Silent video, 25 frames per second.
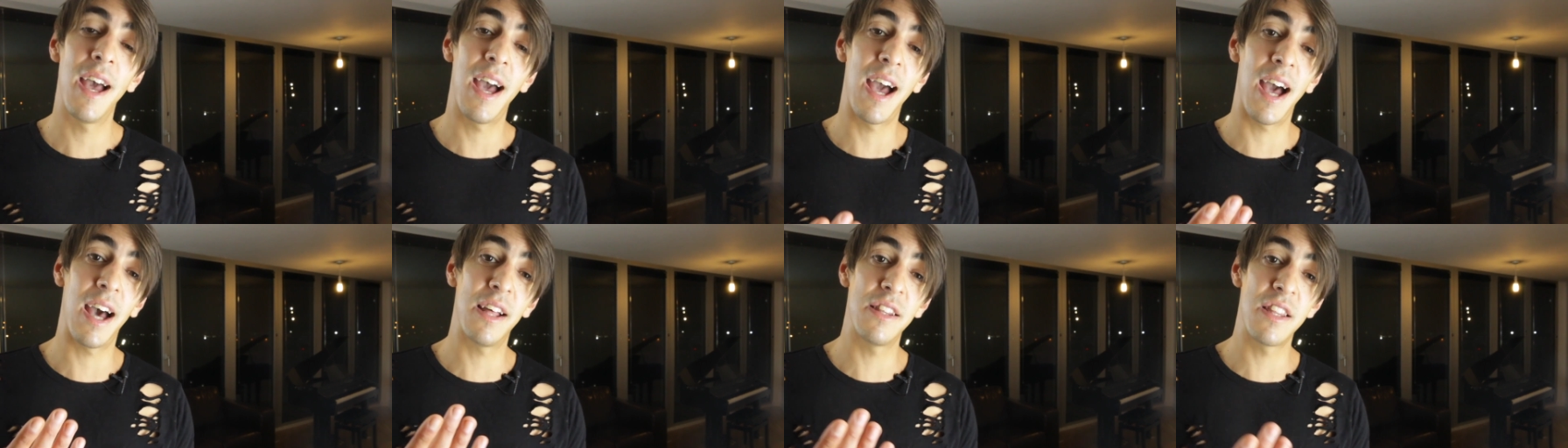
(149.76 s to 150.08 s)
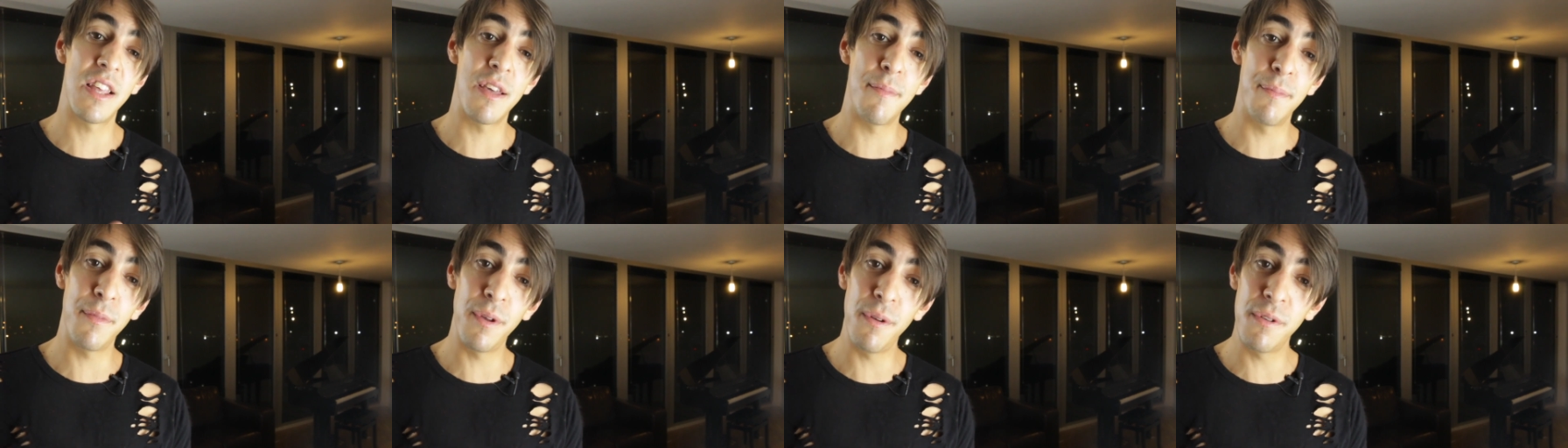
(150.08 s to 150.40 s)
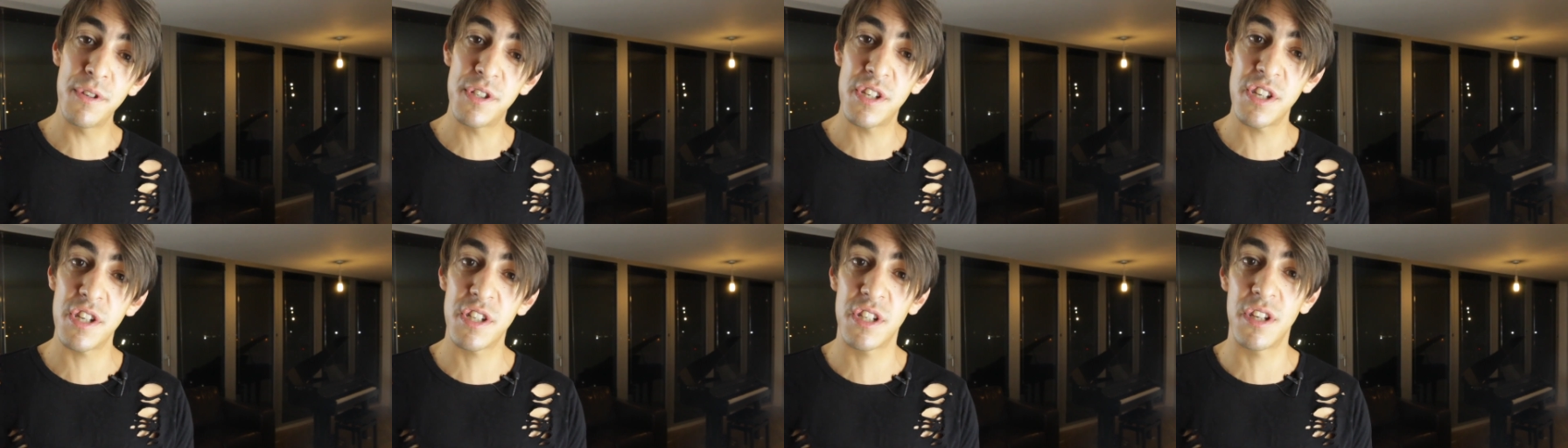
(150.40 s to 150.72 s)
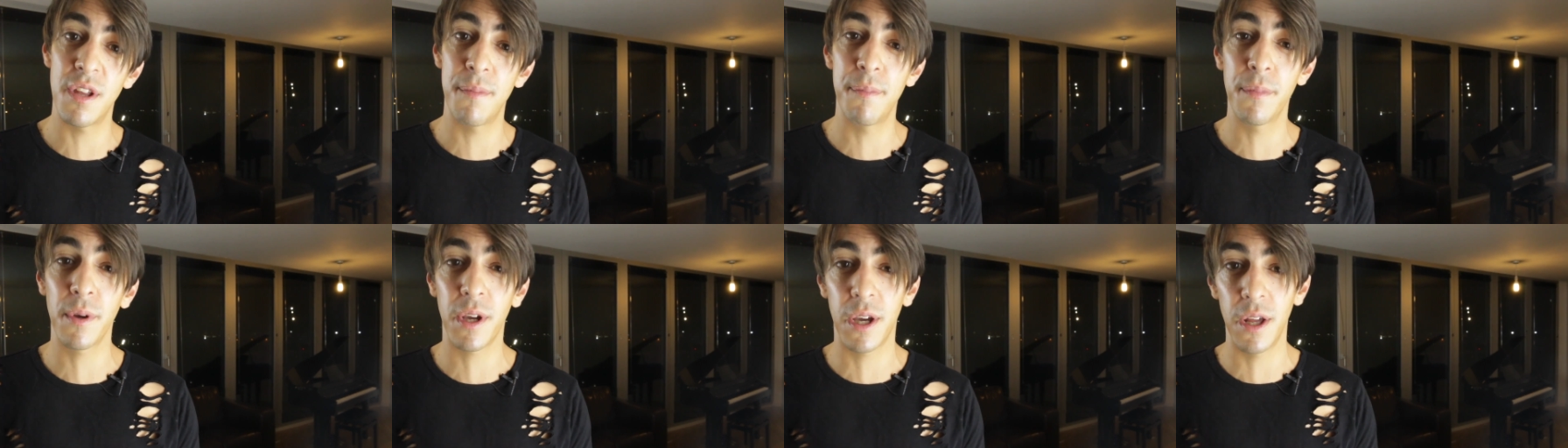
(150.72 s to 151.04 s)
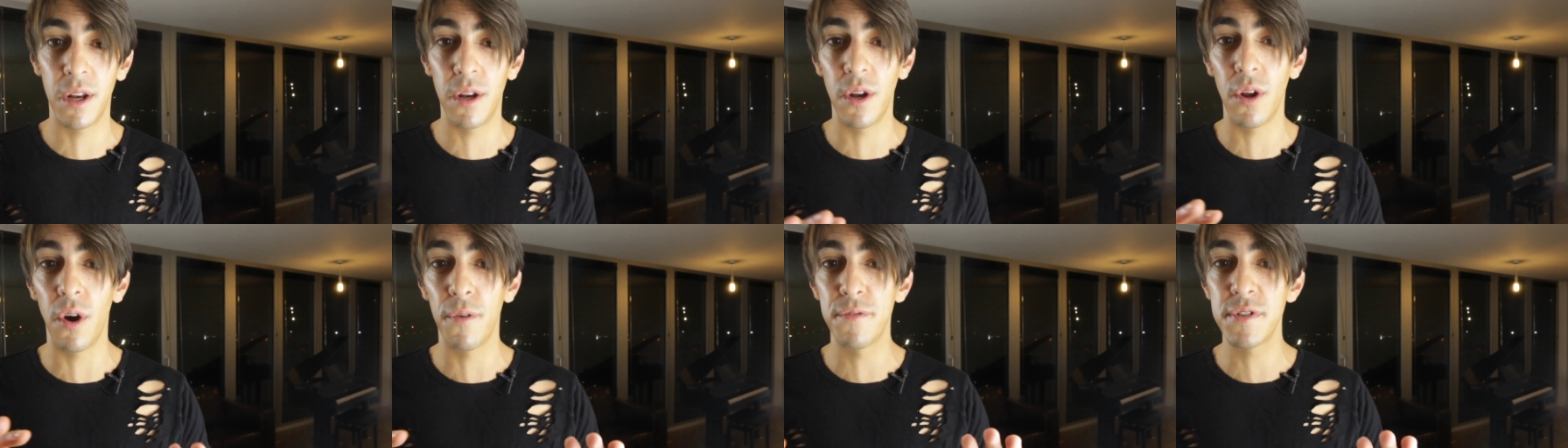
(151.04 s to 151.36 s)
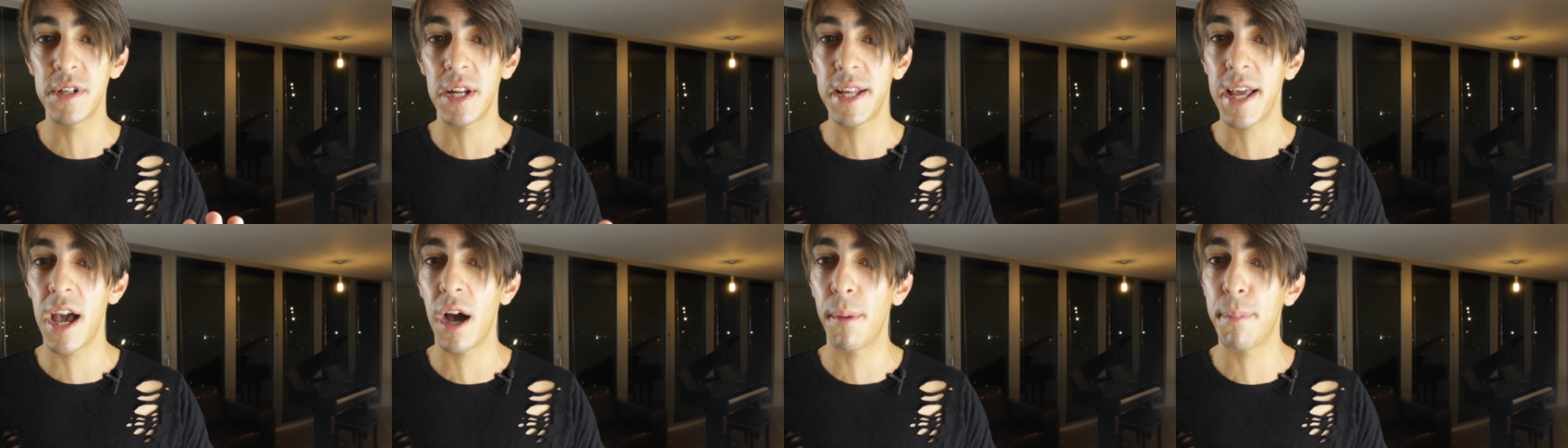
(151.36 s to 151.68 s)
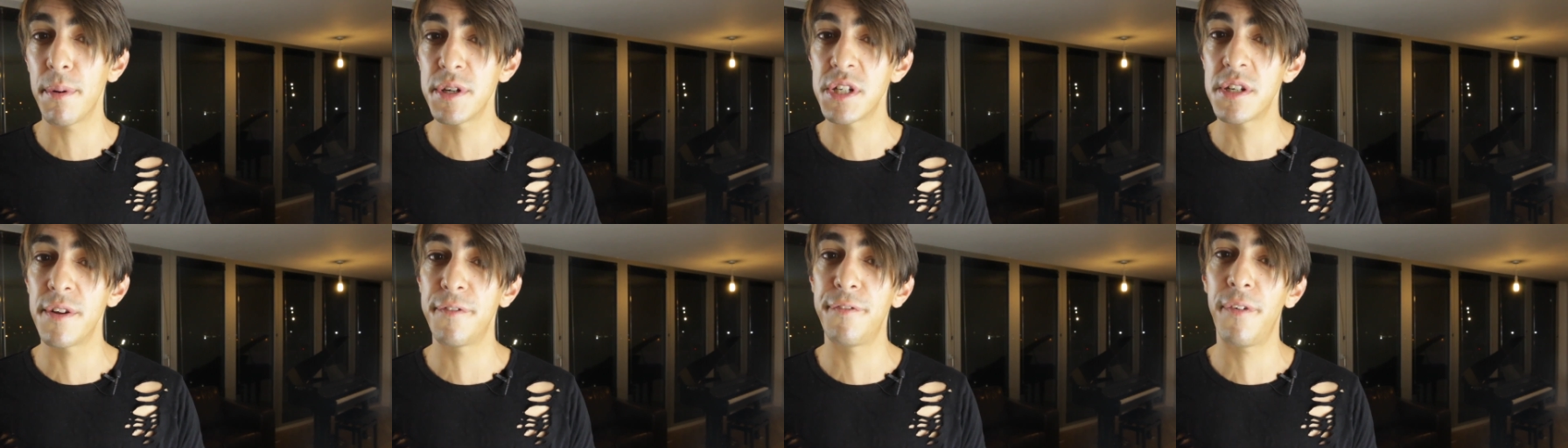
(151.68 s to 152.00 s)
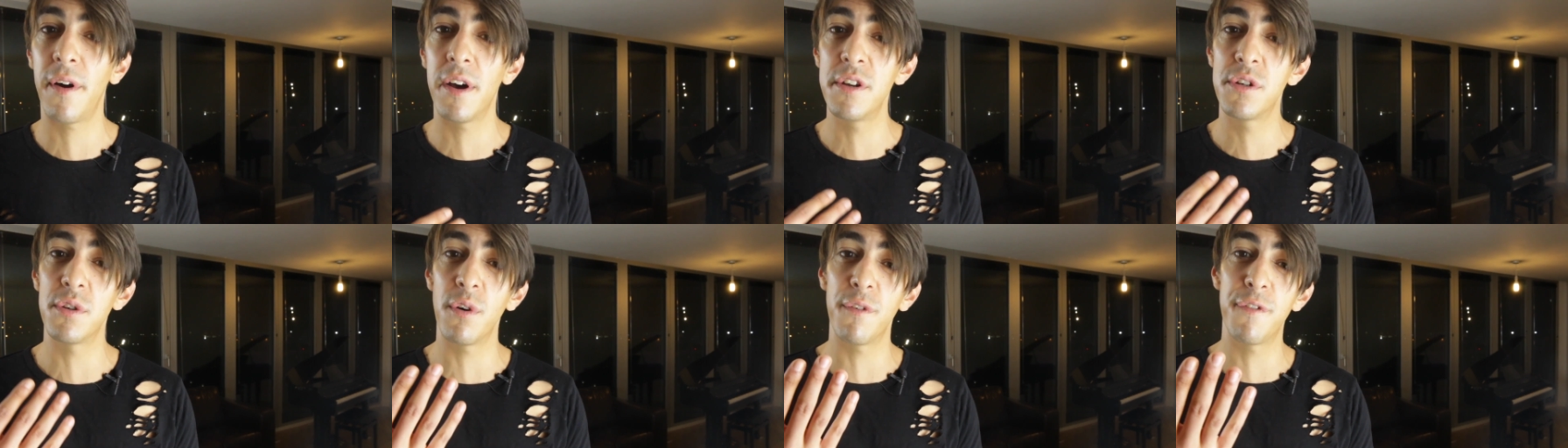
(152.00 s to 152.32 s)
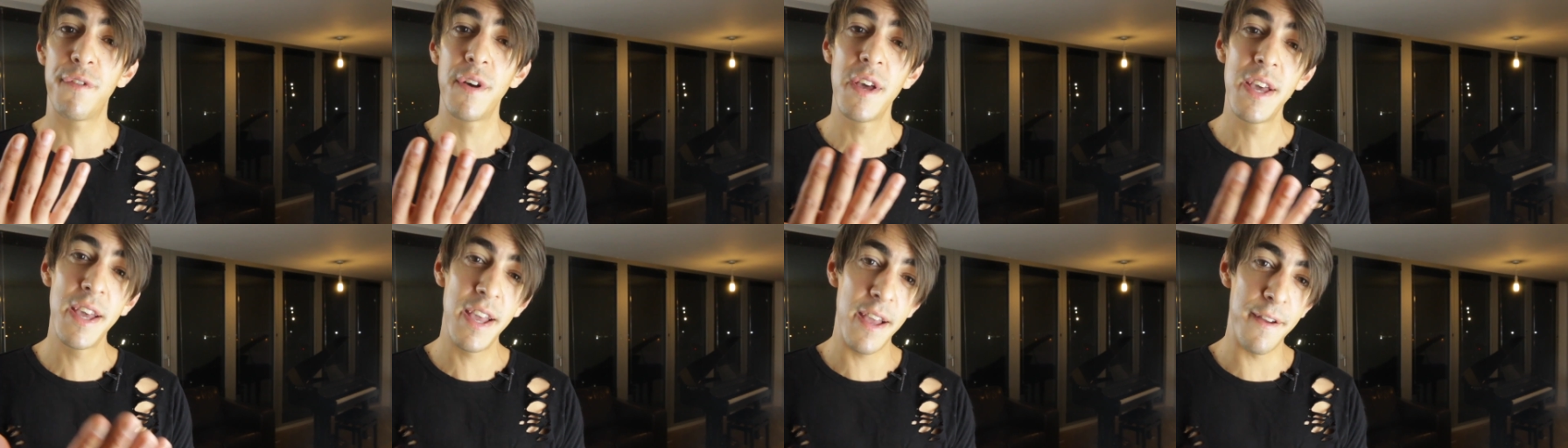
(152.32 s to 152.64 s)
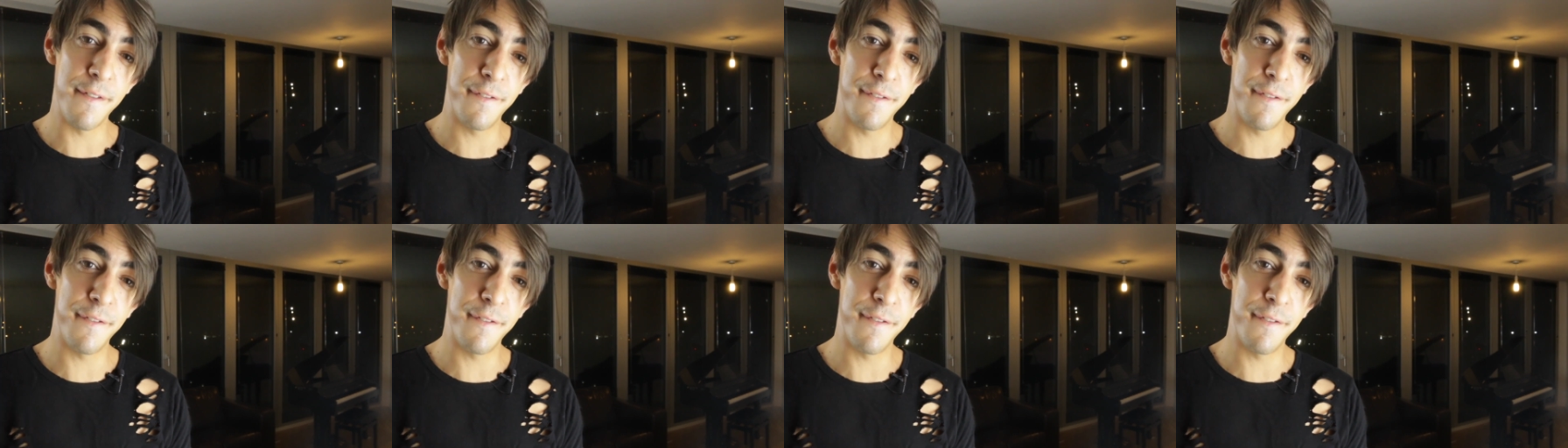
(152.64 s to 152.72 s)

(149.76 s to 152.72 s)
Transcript: And the immune system them can obviously help us to fight off